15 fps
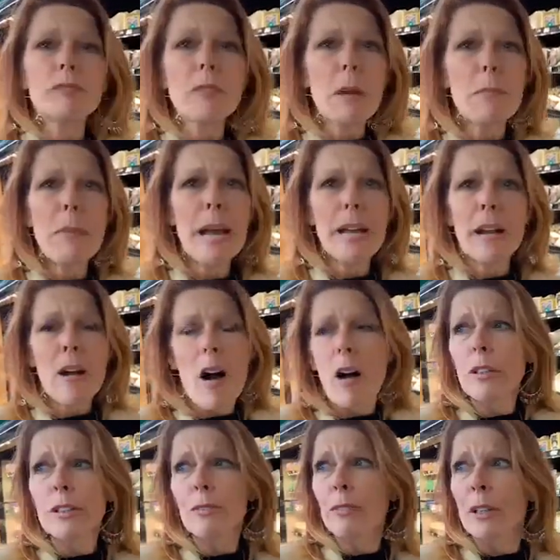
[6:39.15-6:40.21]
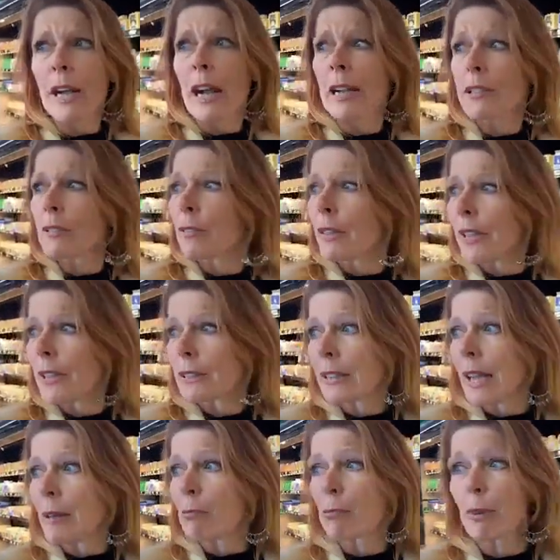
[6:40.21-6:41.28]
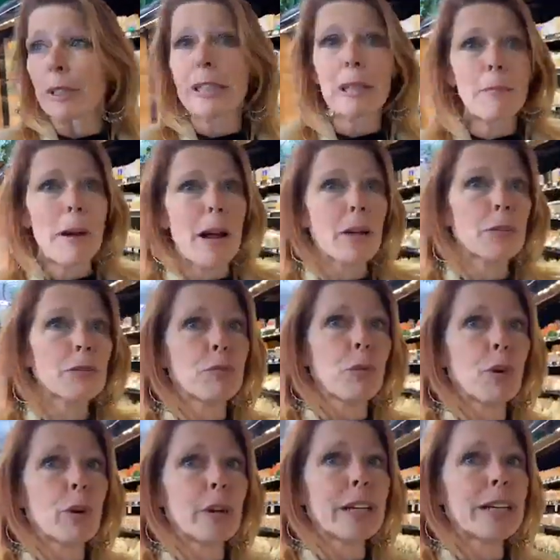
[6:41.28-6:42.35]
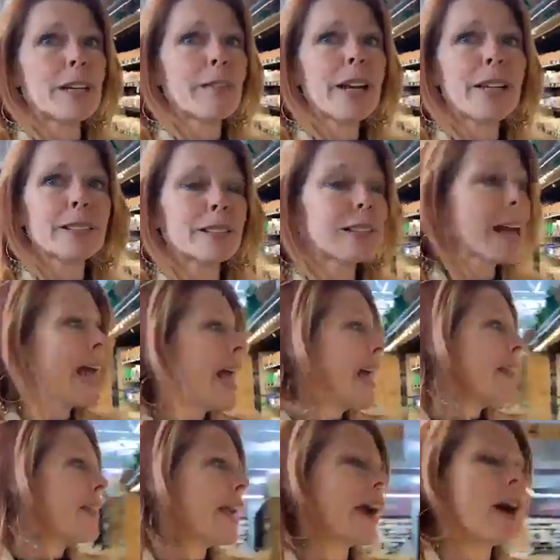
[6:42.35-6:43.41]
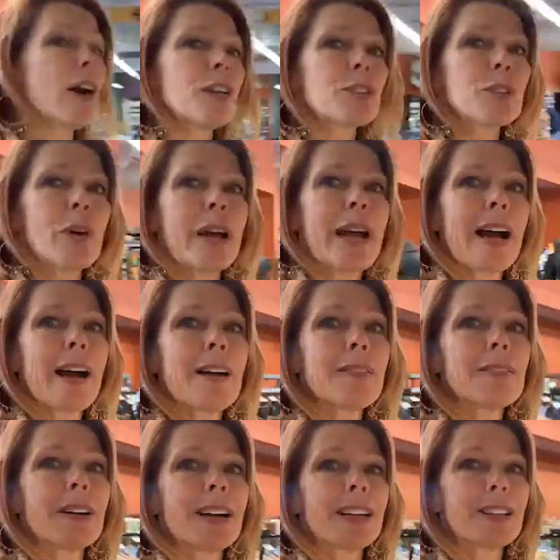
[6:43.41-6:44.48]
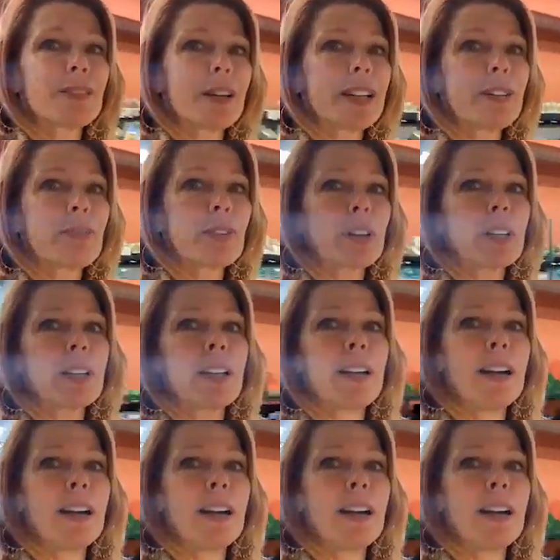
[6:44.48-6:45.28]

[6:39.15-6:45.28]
make all different kinds of things and bring them out for events. They also have, are you ready for it?